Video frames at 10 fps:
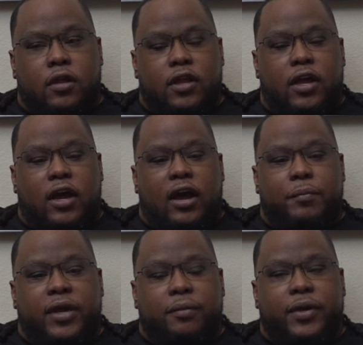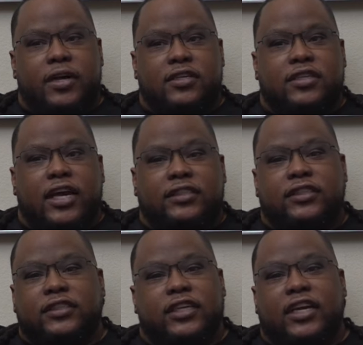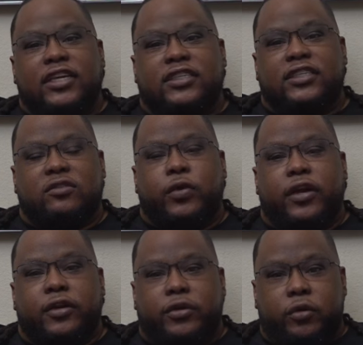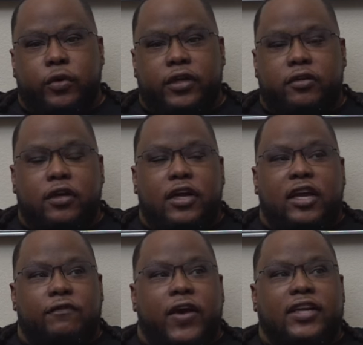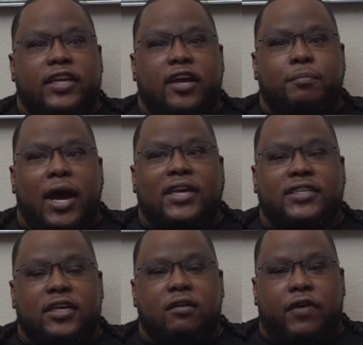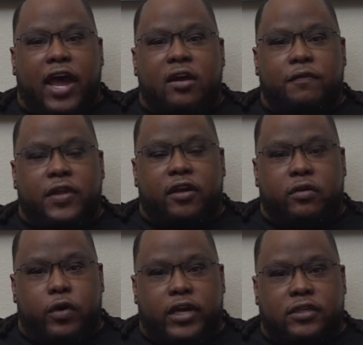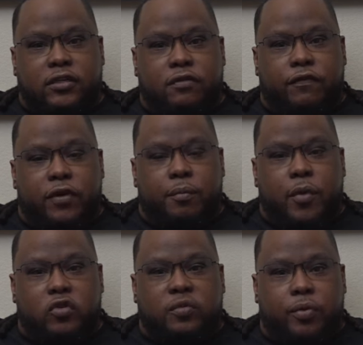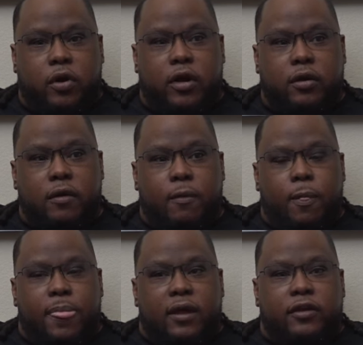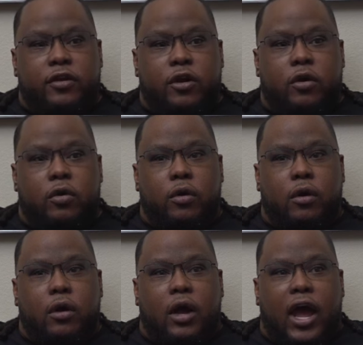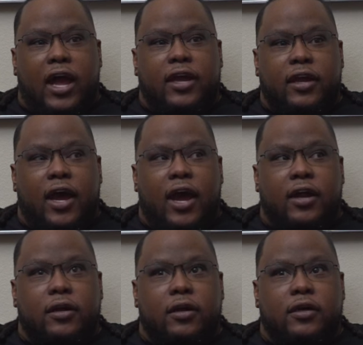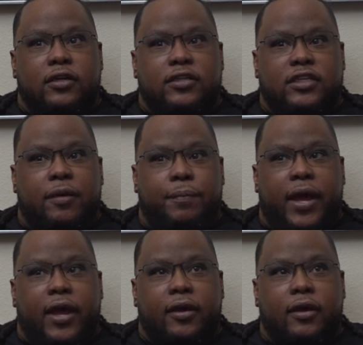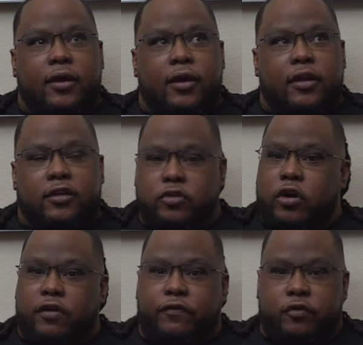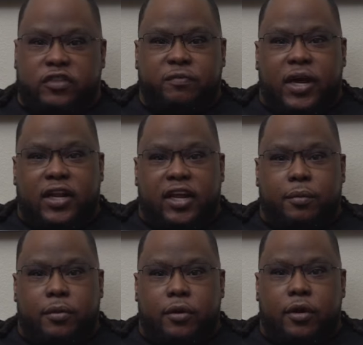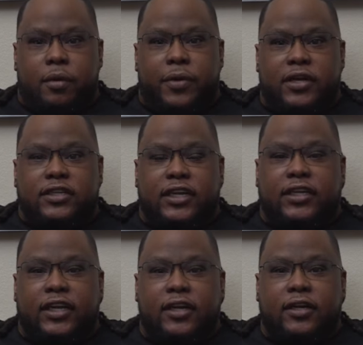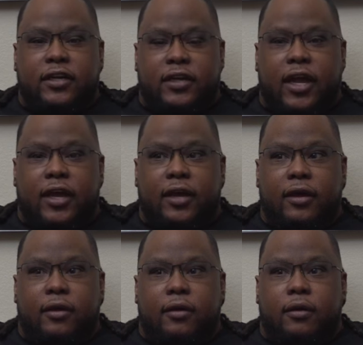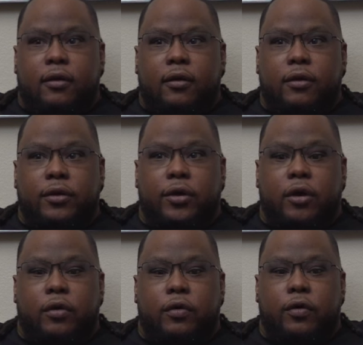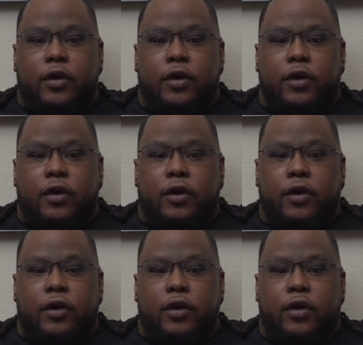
yeah, I mean, because that's just the easiest way to do it. if mm. I take mm. myself out of the equation for the most part, you know, I can kind of sit back and enjoy the fruits of my labor. Right. Because at the end of the day, you know,